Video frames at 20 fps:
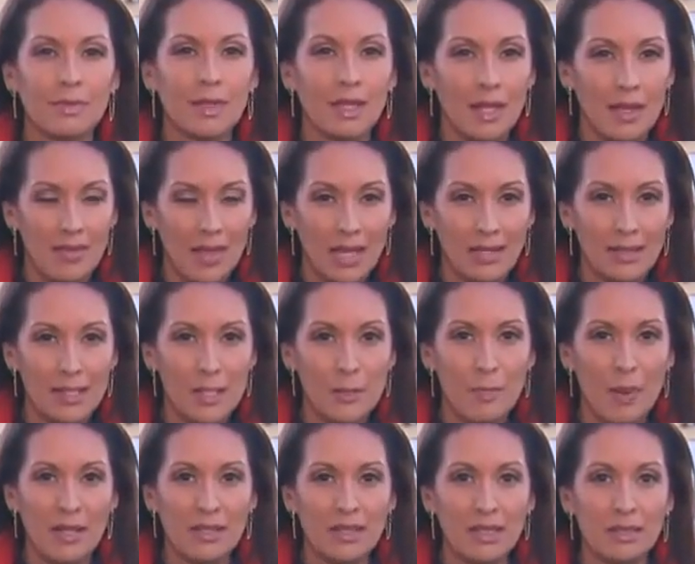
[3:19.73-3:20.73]
and that
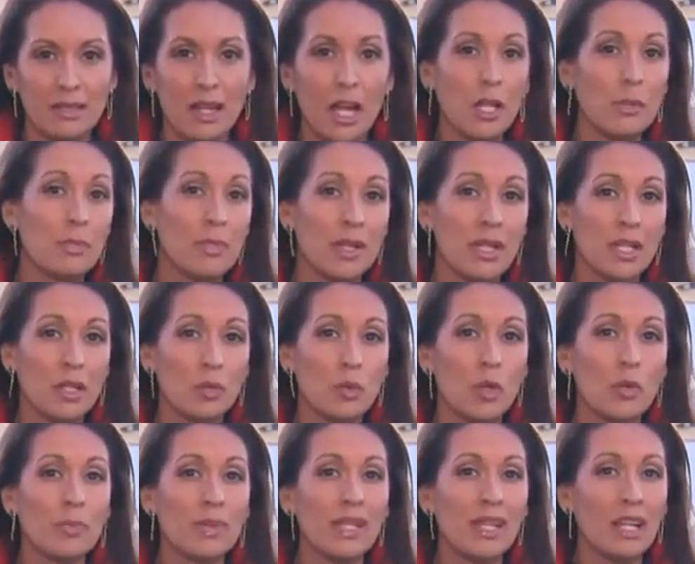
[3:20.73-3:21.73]
suspected gunman
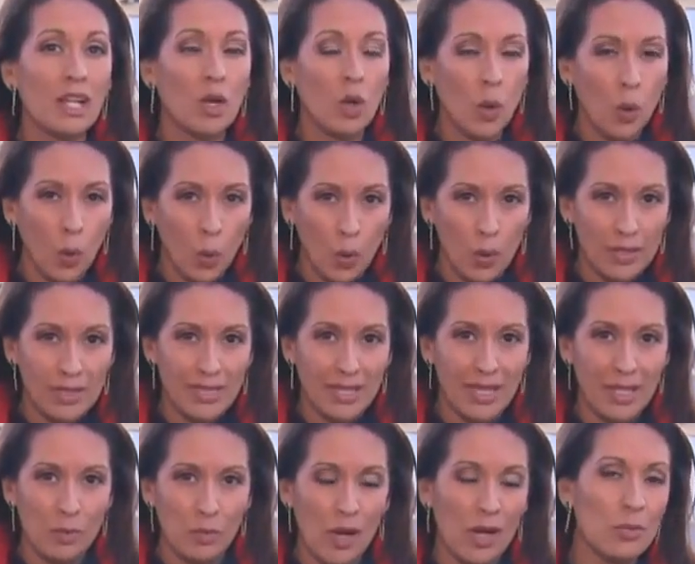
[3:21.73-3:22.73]
will be in court
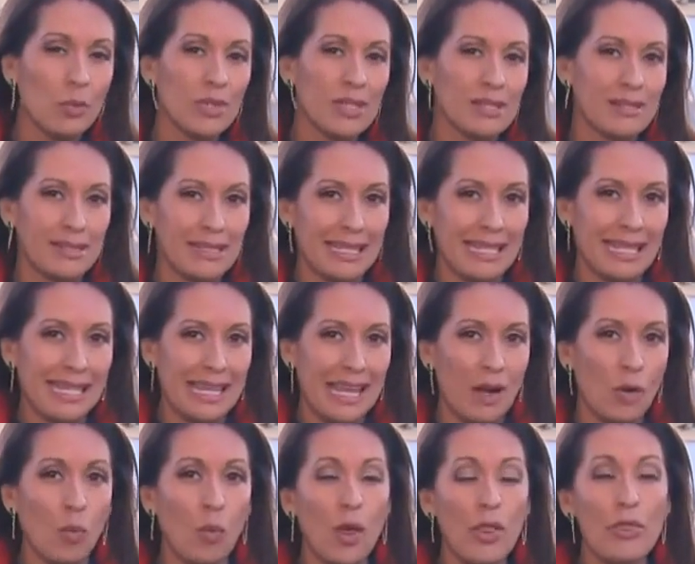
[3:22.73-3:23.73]
in Redwood City
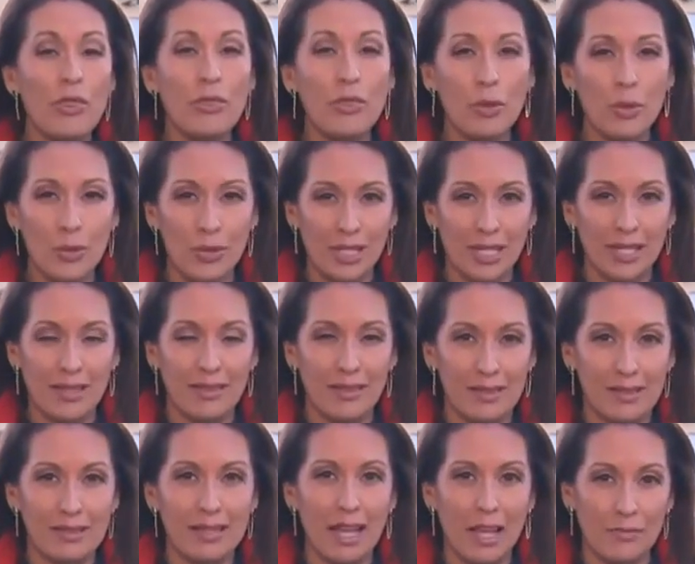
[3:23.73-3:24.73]
at 1:30
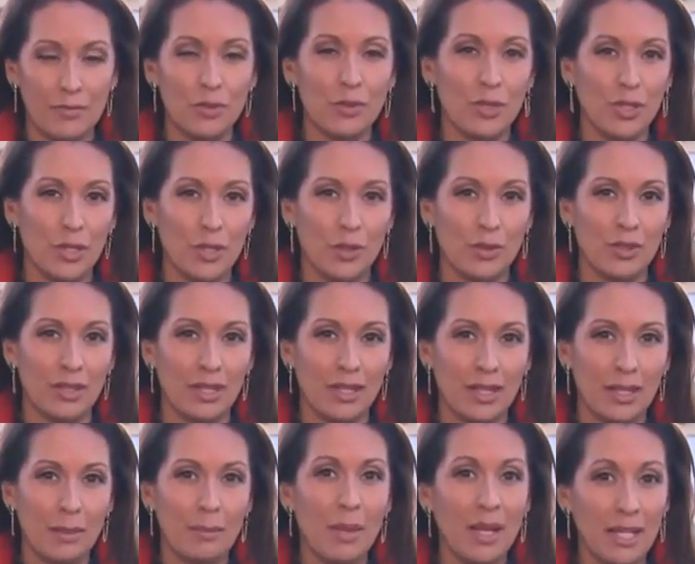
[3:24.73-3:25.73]
this afternoon.
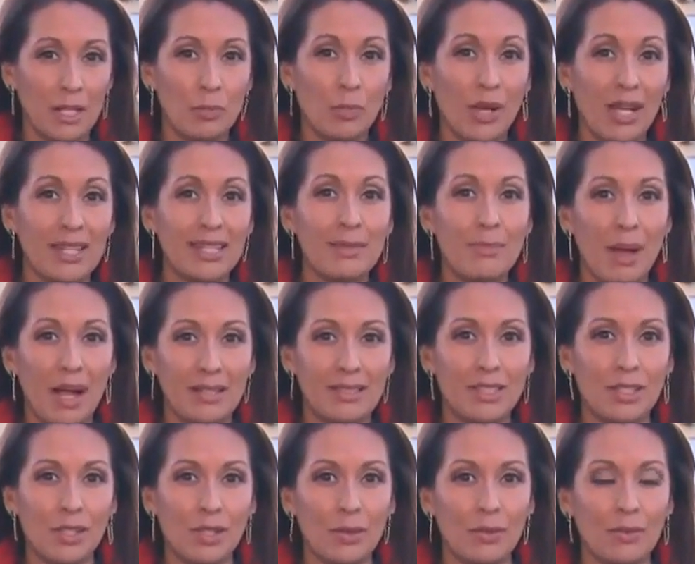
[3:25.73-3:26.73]
Mike and Brandy, back
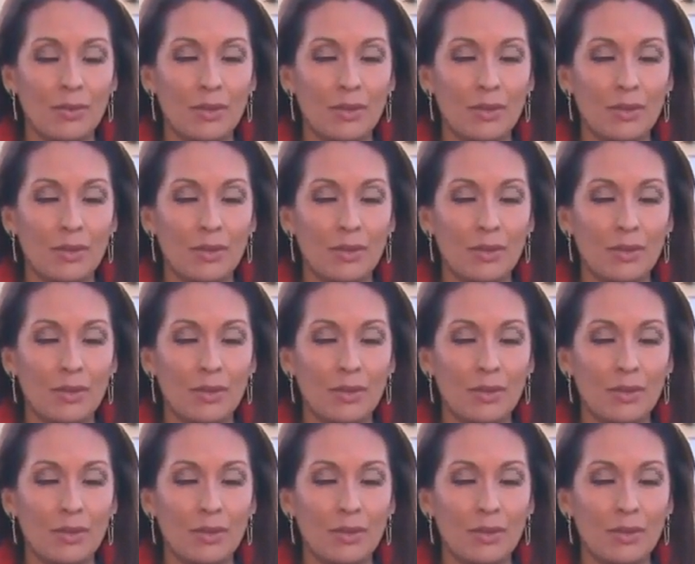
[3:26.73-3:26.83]
to you.